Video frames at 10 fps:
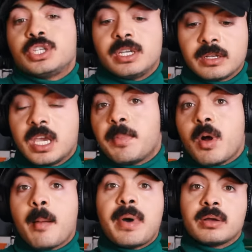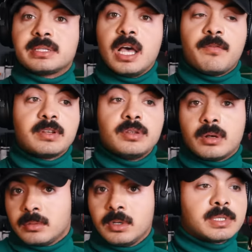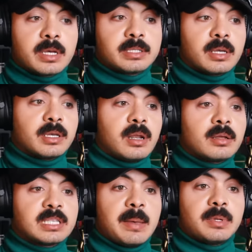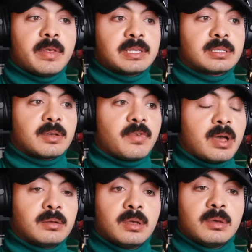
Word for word: she can keep her out by herself and you know sucky sucky long time and all that stuff. I